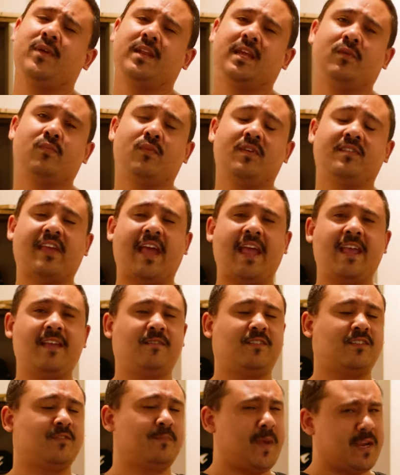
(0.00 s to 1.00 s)
we did was
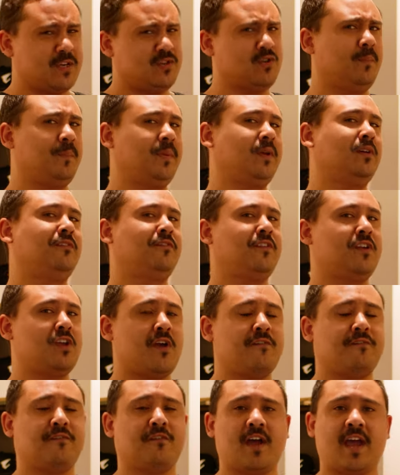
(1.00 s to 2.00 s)
a special build
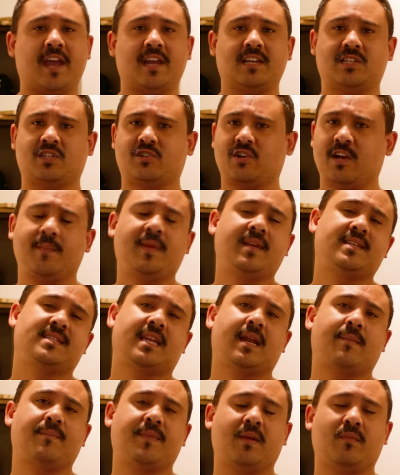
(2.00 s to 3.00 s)
video for a streaming
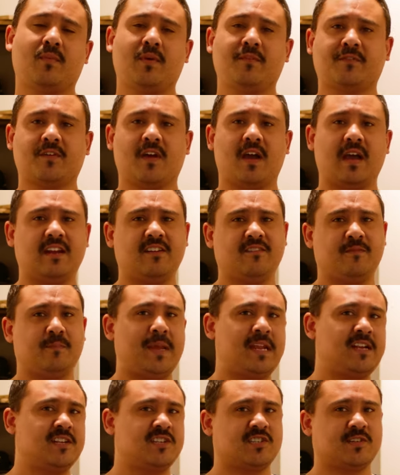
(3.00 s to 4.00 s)
setup that we've kind of
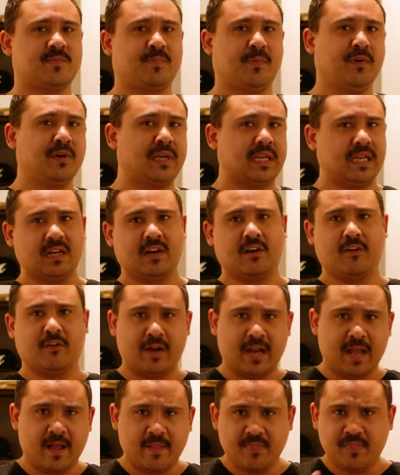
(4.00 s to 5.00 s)
been spooking
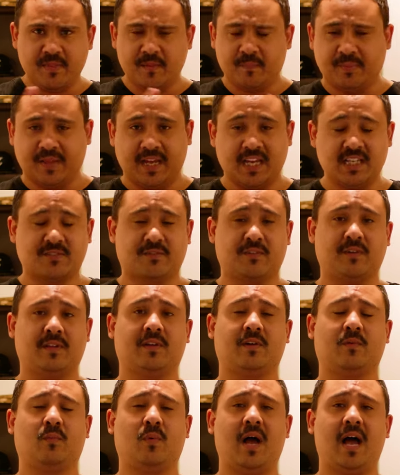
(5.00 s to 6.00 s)
around the place for a
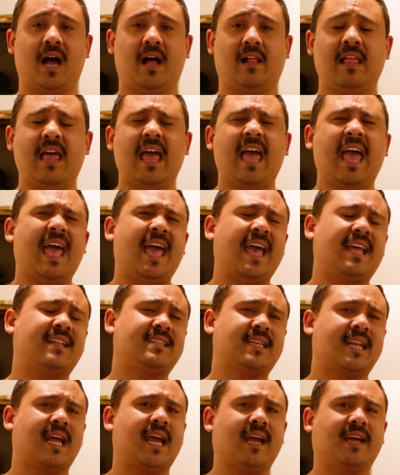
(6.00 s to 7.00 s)
little while, and
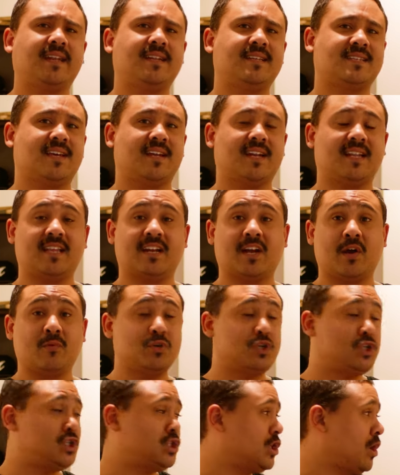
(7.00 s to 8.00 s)
today I decided that I
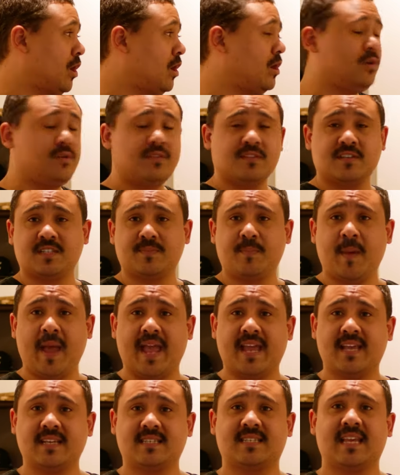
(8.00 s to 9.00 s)
would show you the
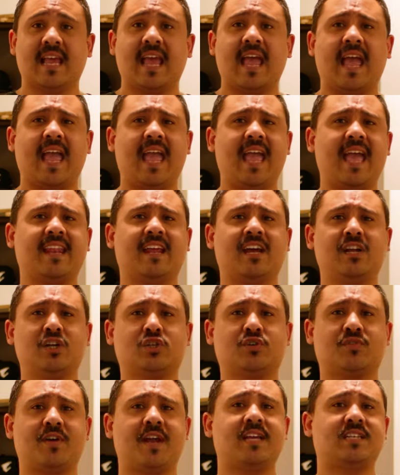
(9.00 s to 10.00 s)
space and
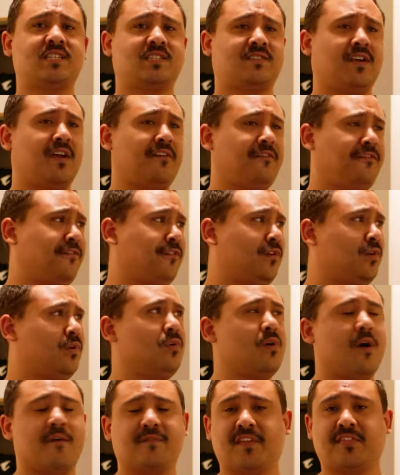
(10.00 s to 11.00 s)
address a
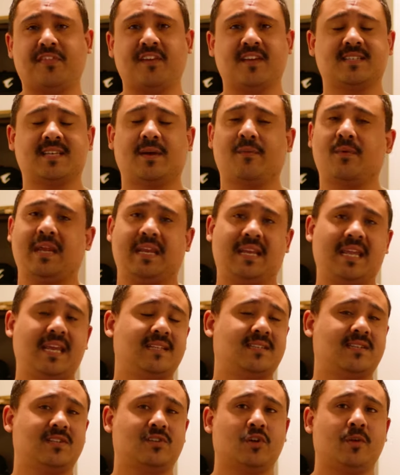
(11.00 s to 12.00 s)
few of the things that we
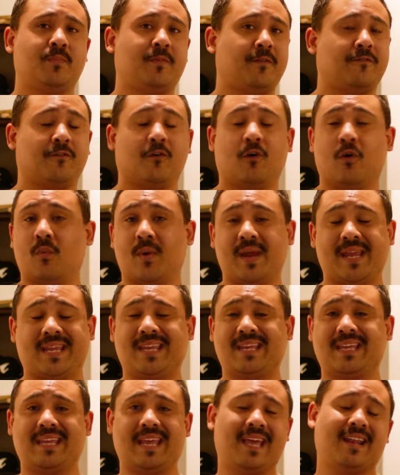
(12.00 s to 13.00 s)
need to do before we
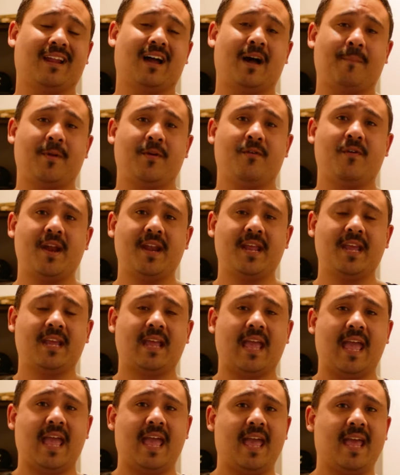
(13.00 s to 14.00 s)
can get up and
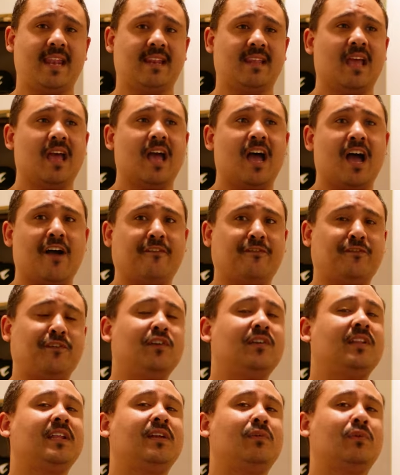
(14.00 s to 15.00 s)
running, and a
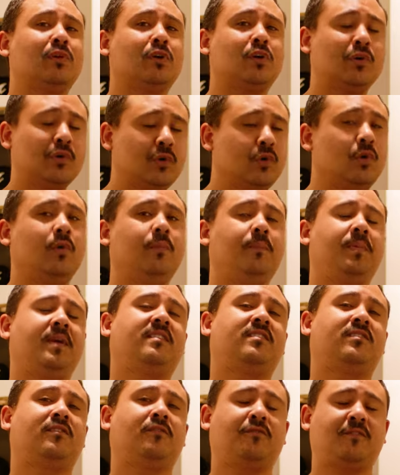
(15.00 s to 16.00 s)
few little cool
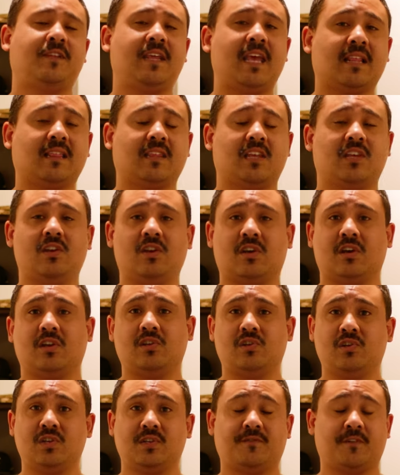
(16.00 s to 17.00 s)
bits of tech that you
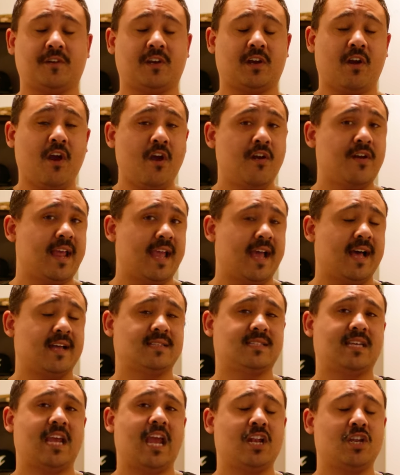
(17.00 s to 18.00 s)
can use for your own
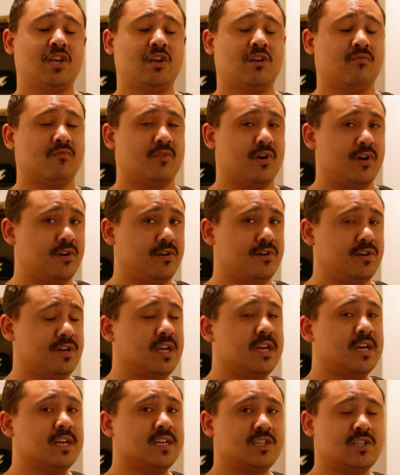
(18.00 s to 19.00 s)
house and your own
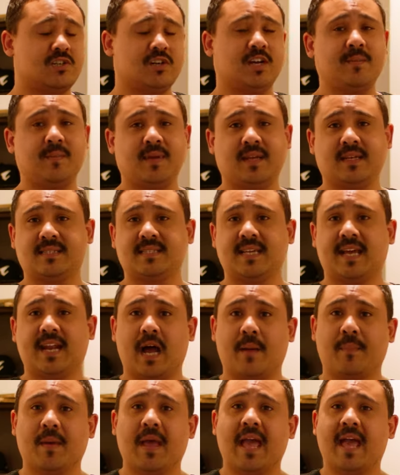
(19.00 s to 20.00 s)
streaming
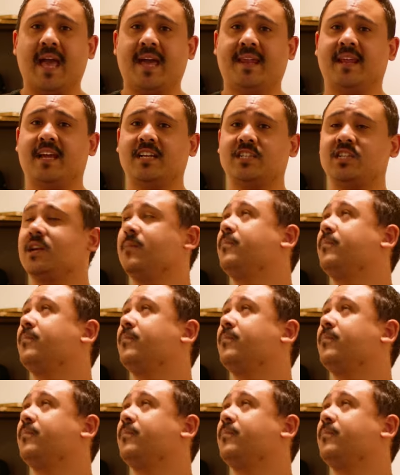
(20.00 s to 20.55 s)
setup. And as you